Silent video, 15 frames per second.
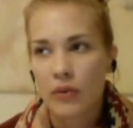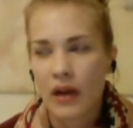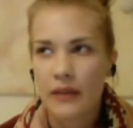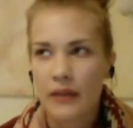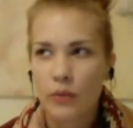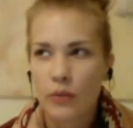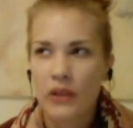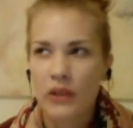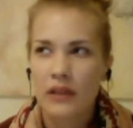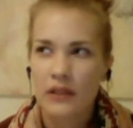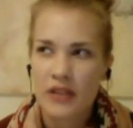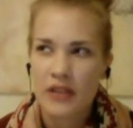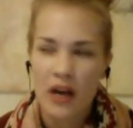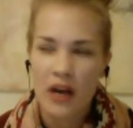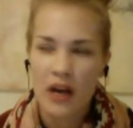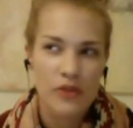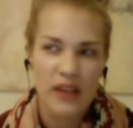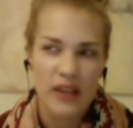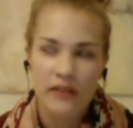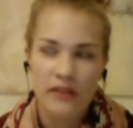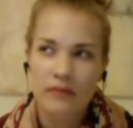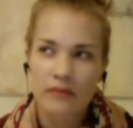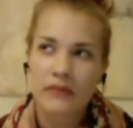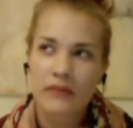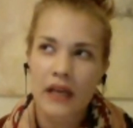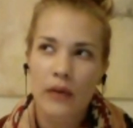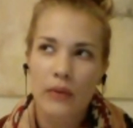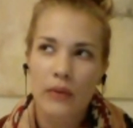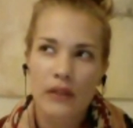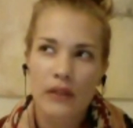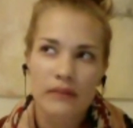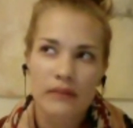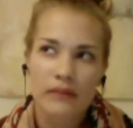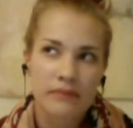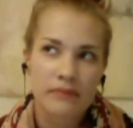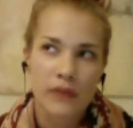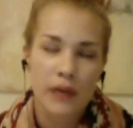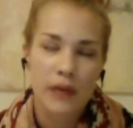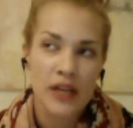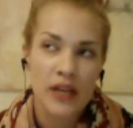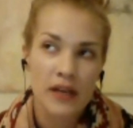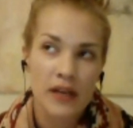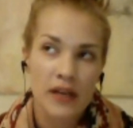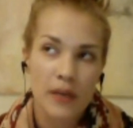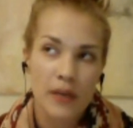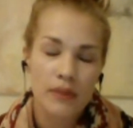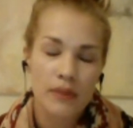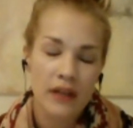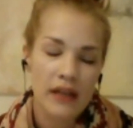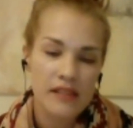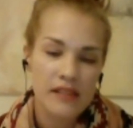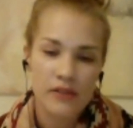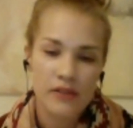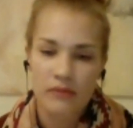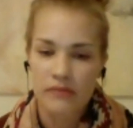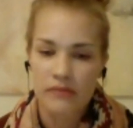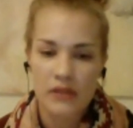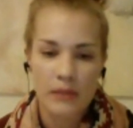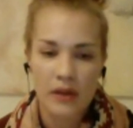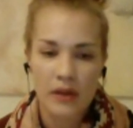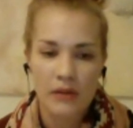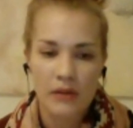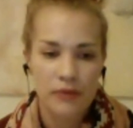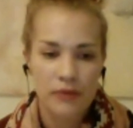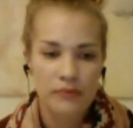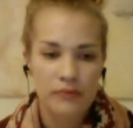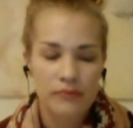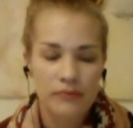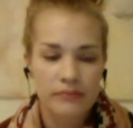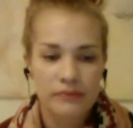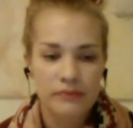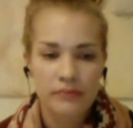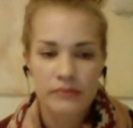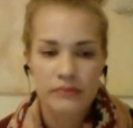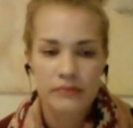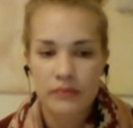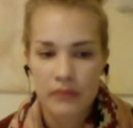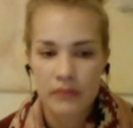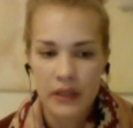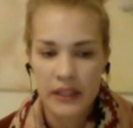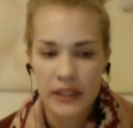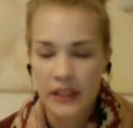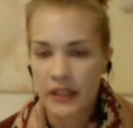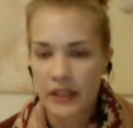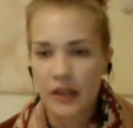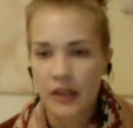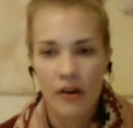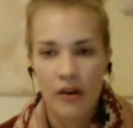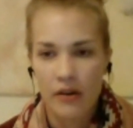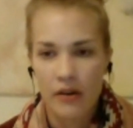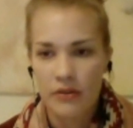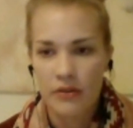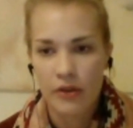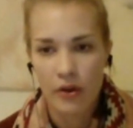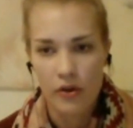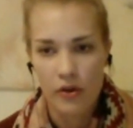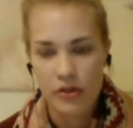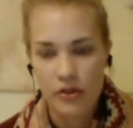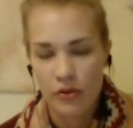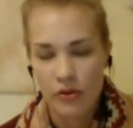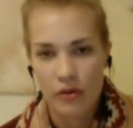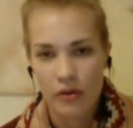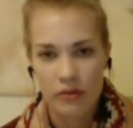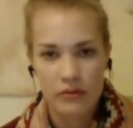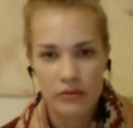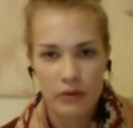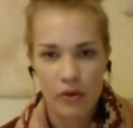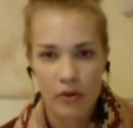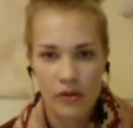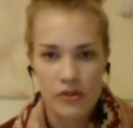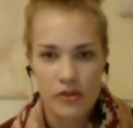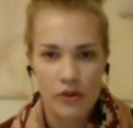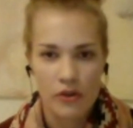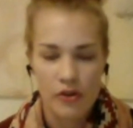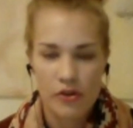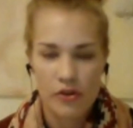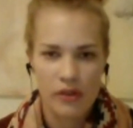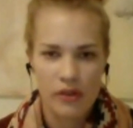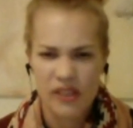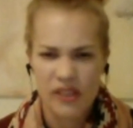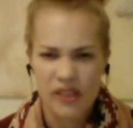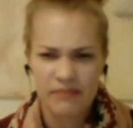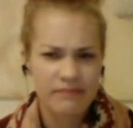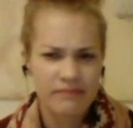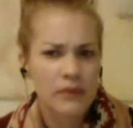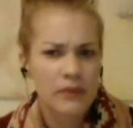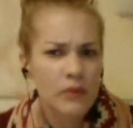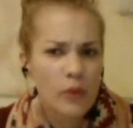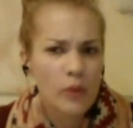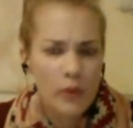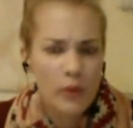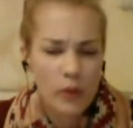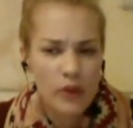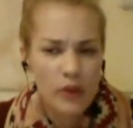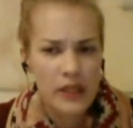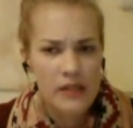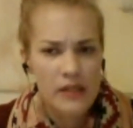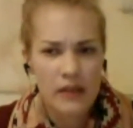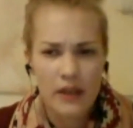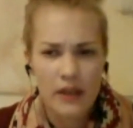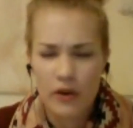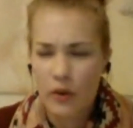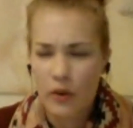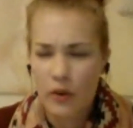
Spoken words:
I will doubt that I would end up as some kind of ER nurse or a surgery, or what this, I don't know